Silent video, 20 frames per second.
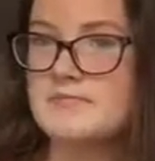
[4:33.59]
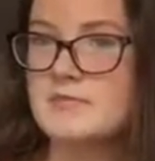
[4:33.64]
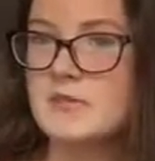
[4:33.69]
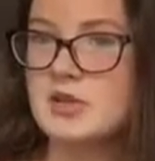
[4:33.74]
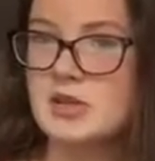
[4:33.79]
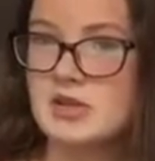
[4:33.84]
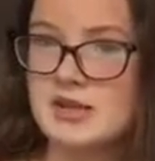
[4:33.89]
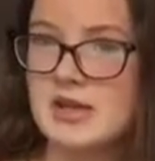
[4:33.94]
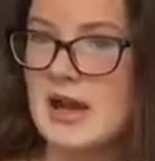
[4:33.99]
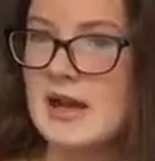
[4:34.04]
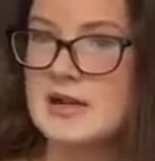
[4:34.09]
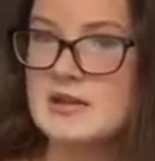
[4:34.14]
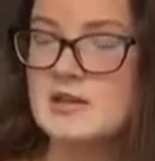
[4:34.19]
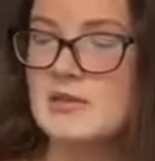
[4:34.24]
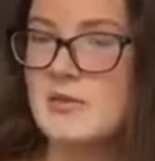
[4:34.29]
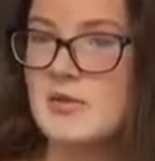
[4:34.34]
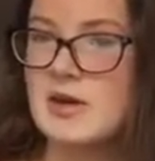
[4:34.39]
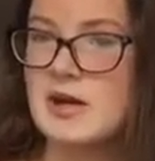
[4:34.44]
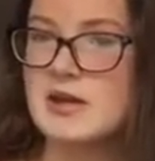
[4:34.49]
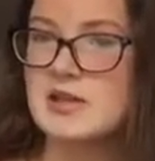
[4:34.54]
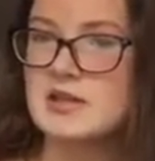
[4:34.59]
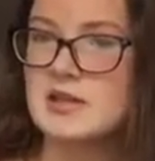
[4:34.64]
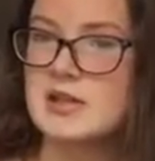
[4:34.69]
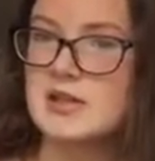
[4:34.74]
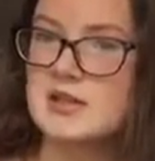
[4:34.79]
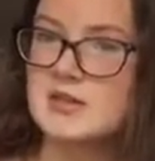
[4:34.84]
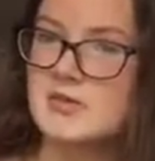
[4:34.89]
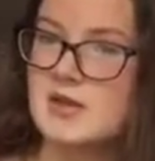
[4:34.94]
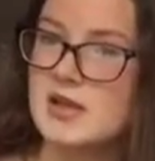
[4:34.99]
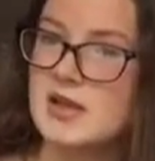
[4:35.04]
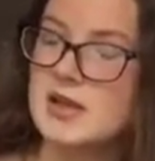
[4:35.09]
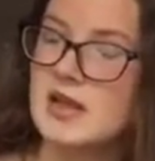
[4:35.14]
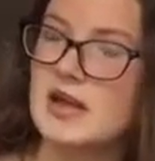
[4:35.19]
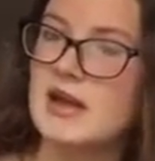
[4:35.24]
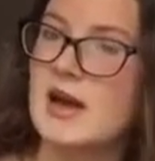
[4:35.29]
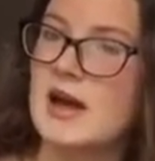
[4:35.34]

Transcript: just ask some questions when you need